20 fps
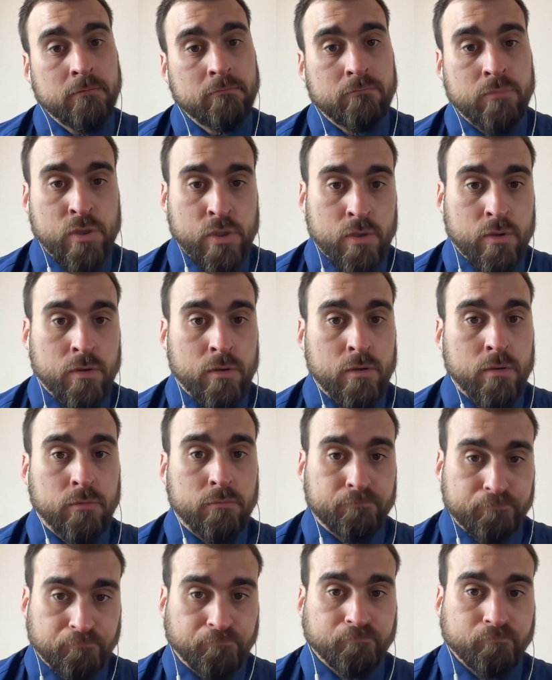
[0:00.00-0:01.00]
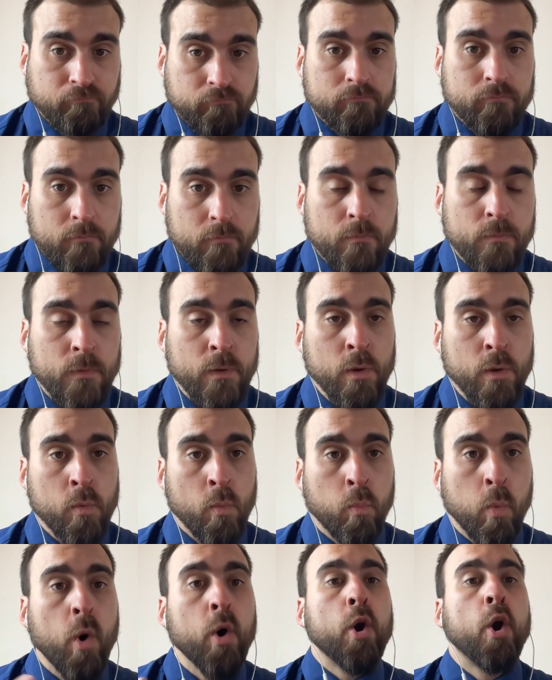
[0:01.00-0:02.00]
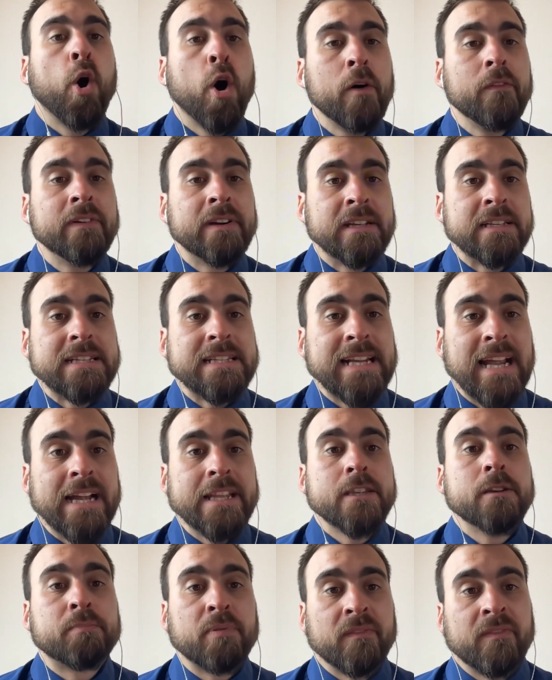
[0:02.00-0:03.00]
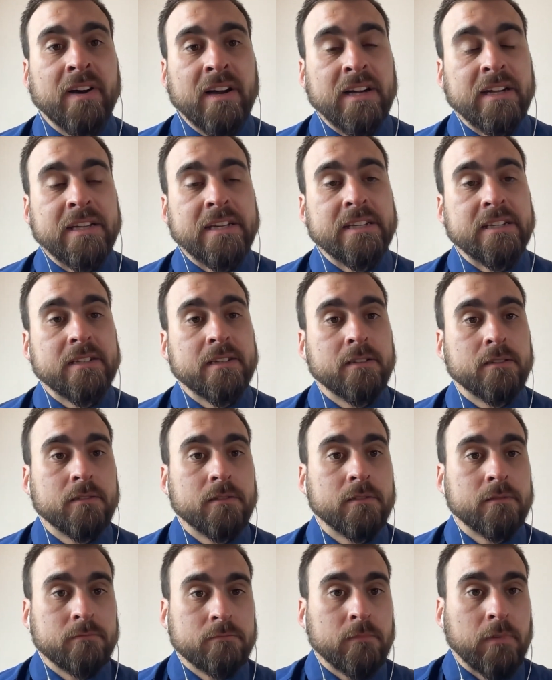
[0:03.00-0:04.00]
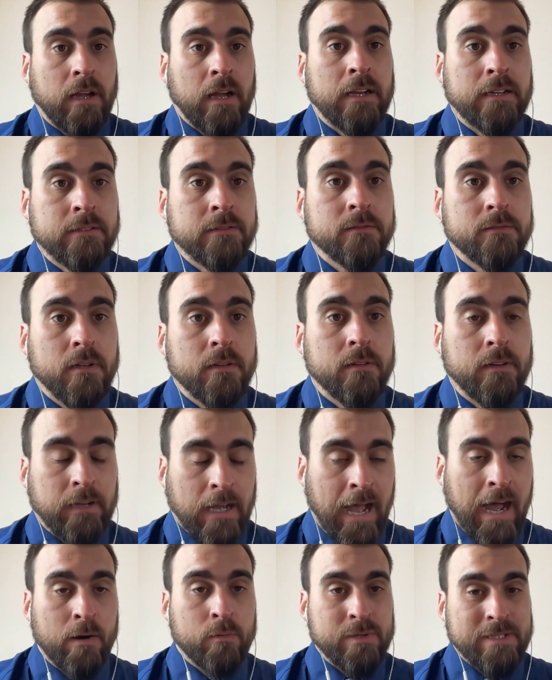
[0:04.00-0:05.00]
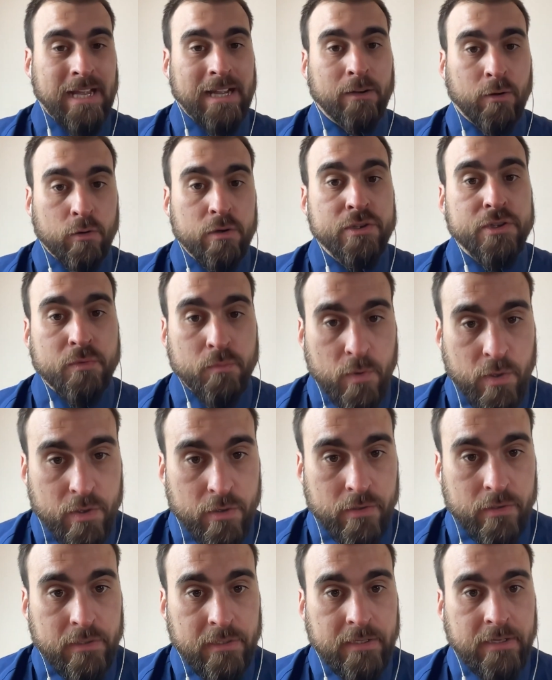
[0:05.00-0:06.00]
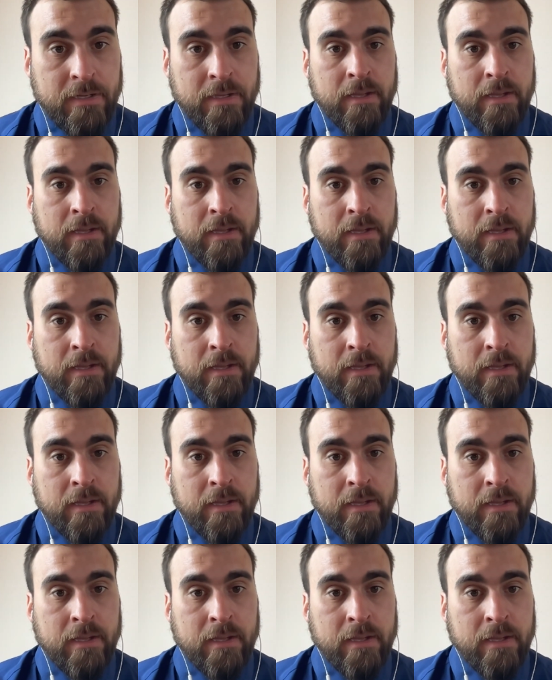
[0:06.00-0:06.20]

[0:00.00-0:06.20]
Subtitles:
So What covenants can you provide? And how is that going to work?